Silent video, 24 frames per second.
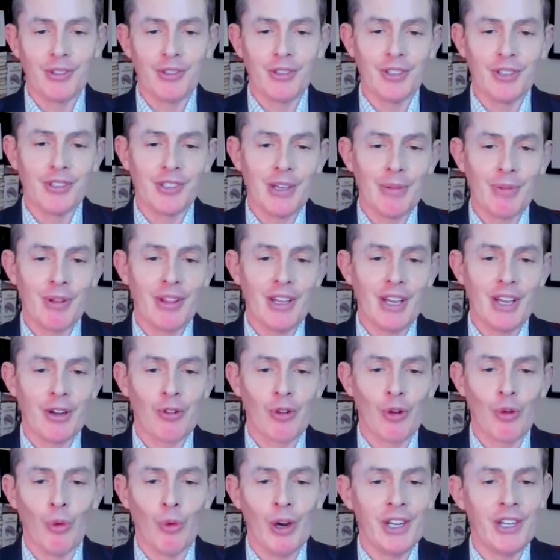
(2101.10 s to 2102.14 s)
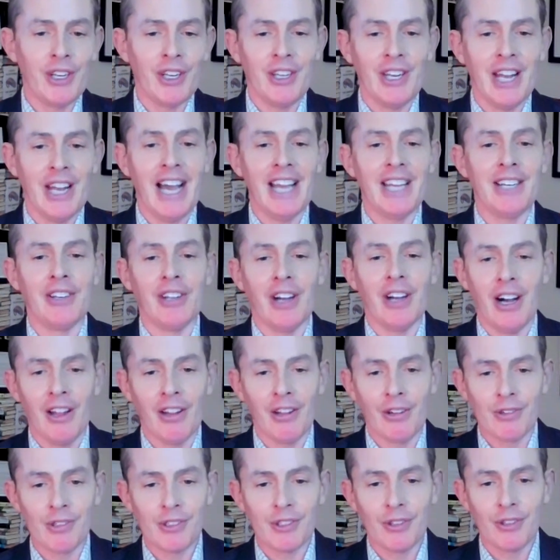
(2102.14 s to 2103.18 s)
to something that grew $1 to $9
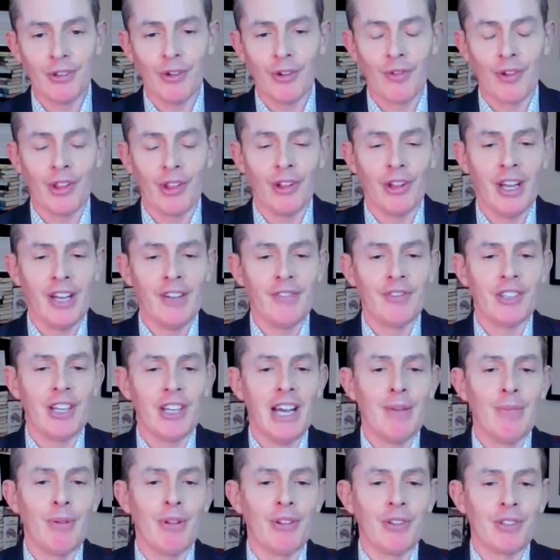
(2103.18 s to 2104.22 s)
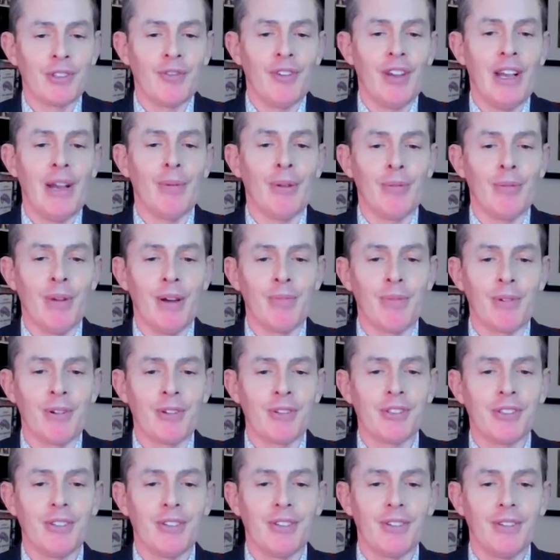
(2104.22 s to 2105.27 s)
over the lifetime of those family
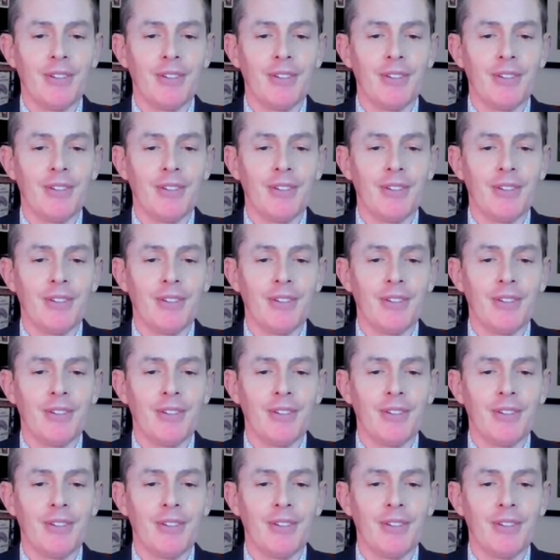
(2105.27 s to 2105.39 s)
members.